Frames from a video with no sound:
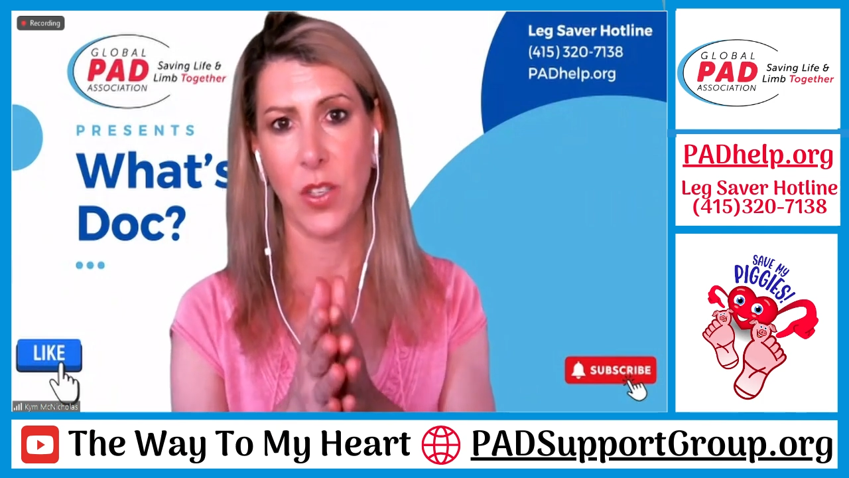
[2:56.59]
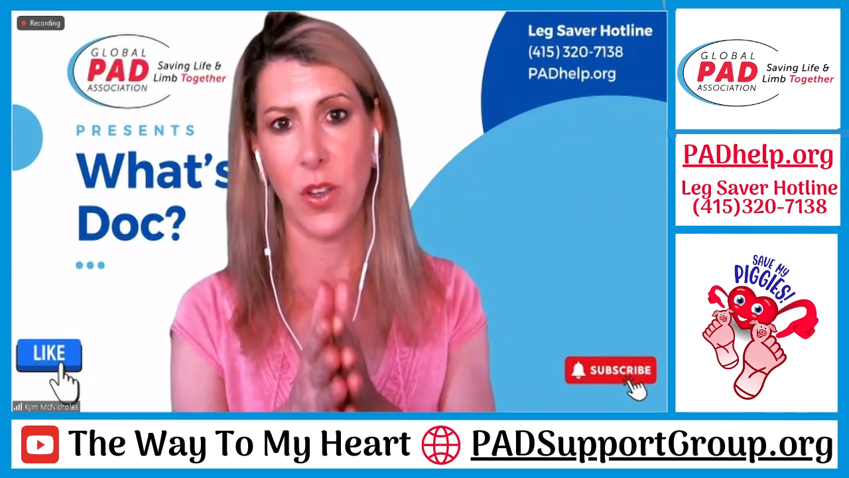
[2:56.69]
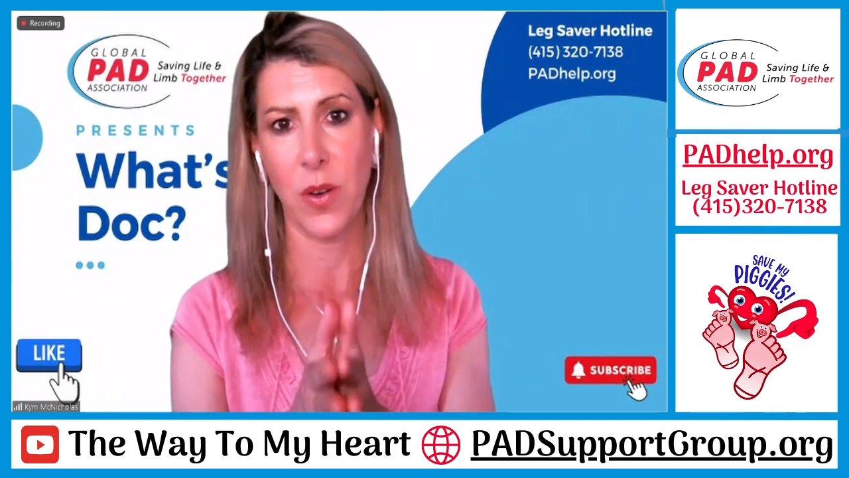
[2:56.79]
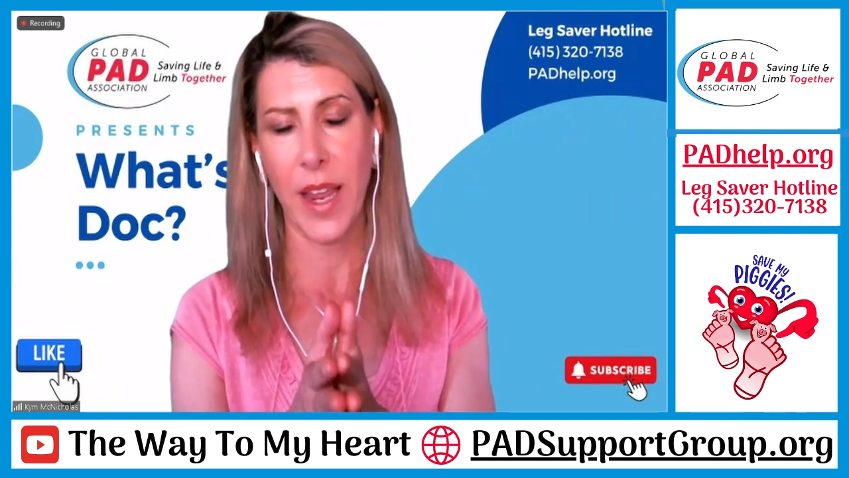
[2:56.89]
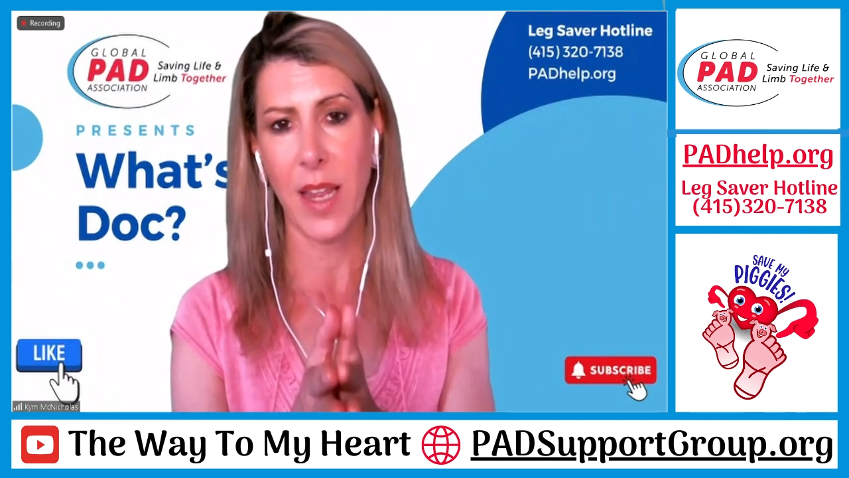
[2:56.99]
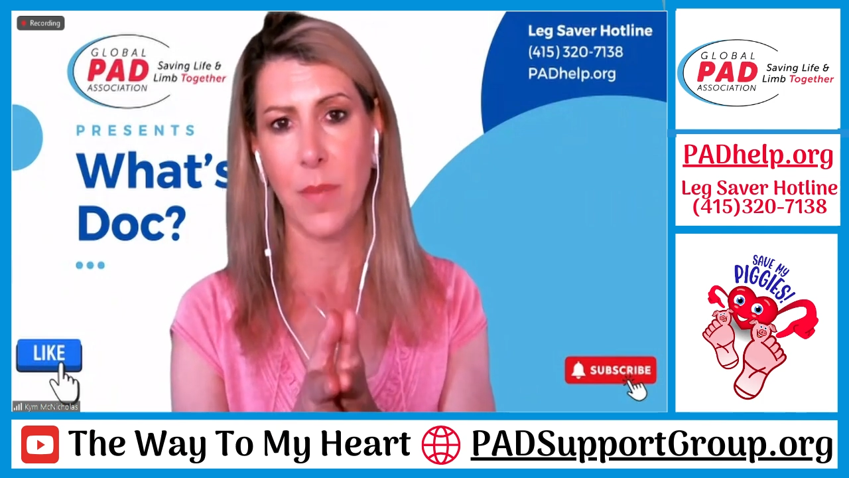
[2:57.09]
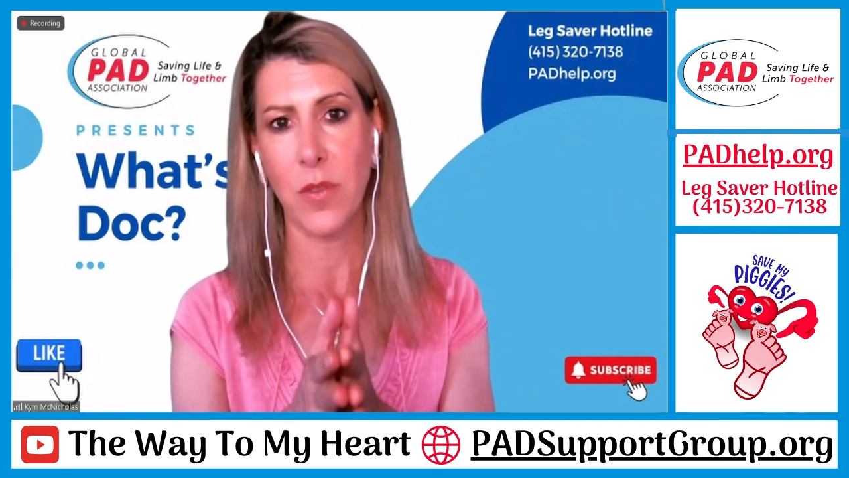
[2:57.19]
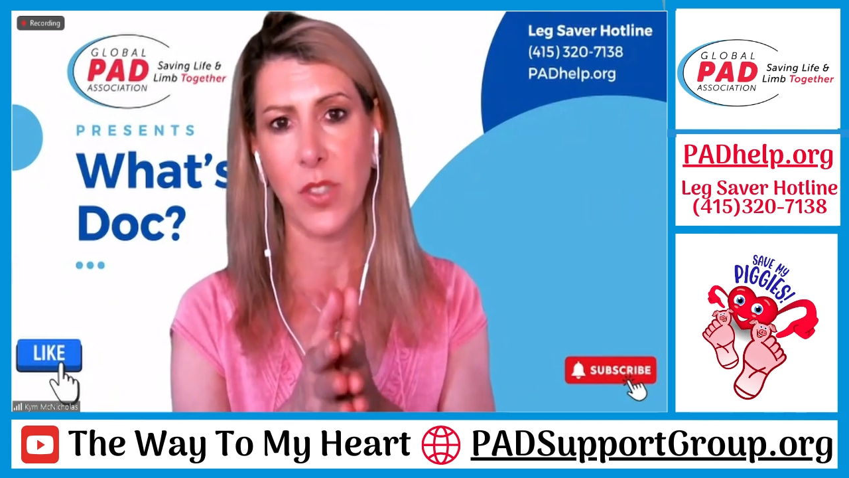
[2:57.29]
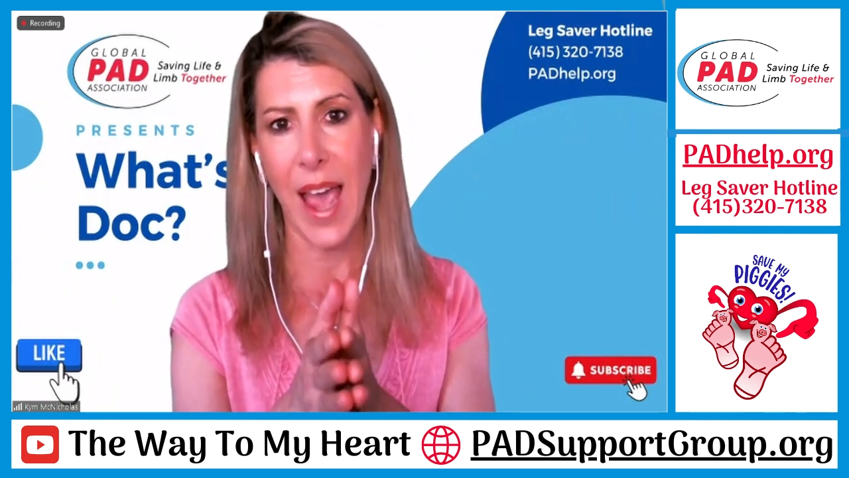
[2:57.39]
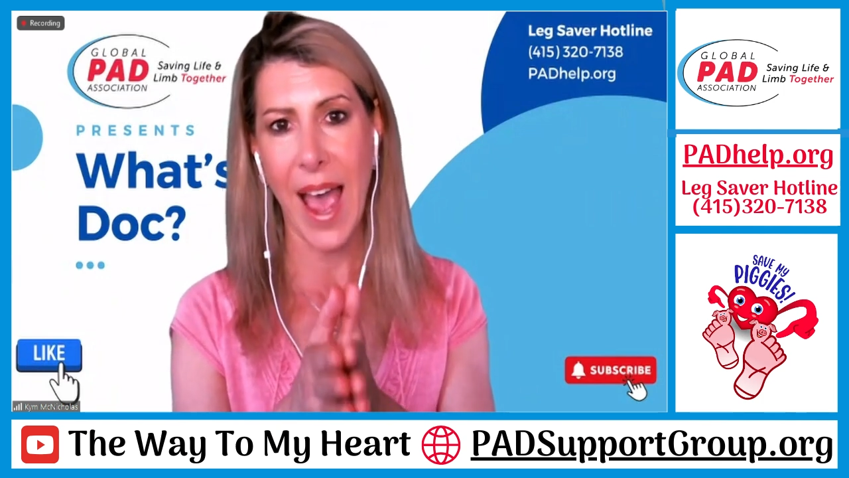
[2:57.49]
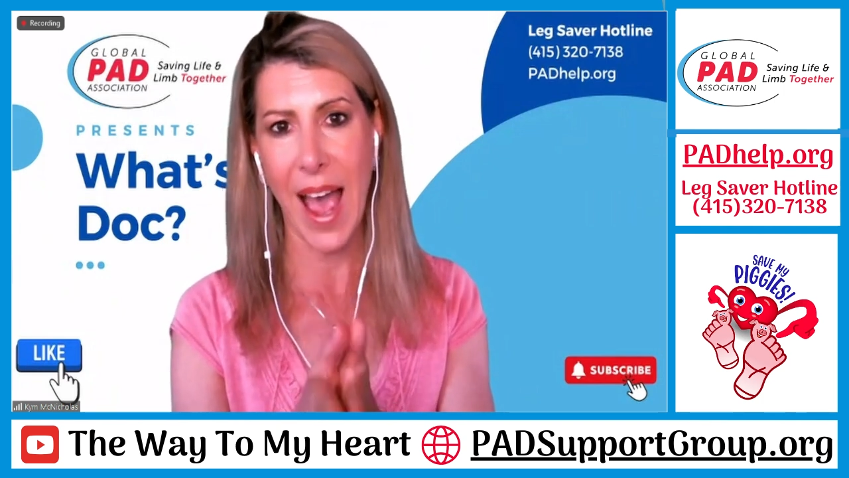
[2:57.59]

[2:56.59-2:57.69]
you're able to